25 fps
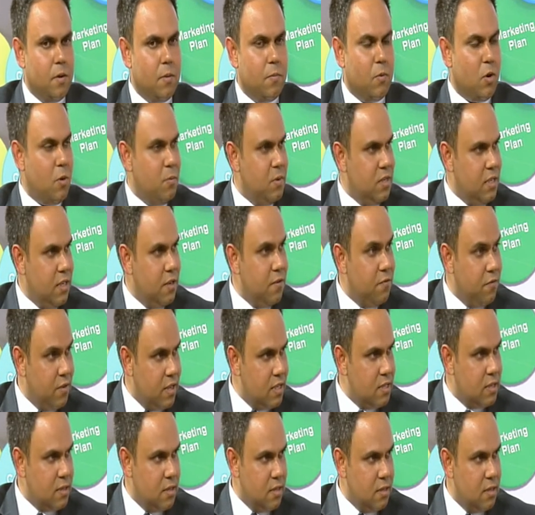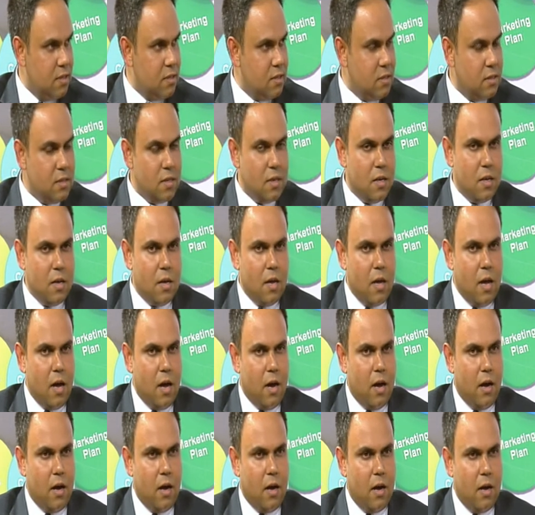property investors,
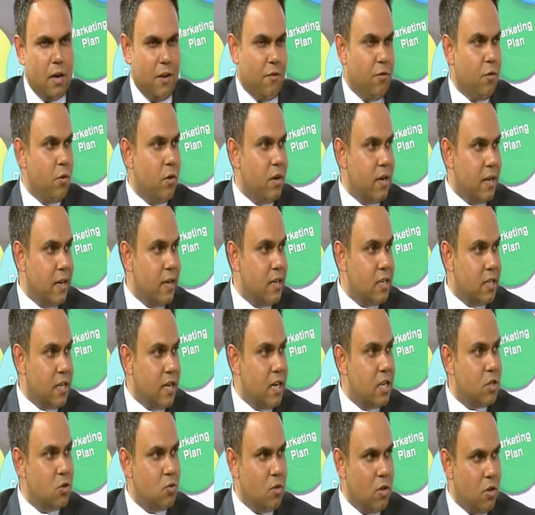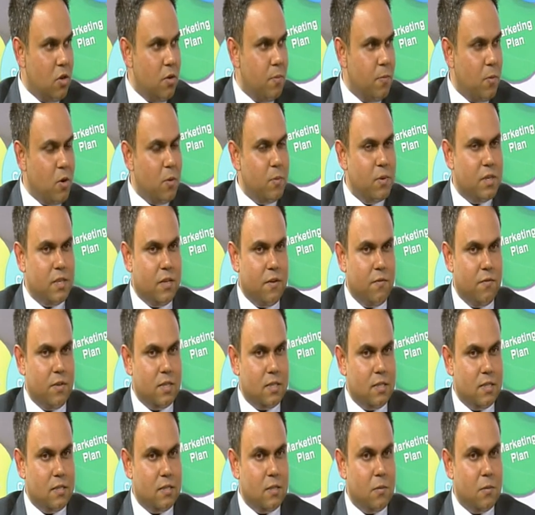if you are a casual property investor,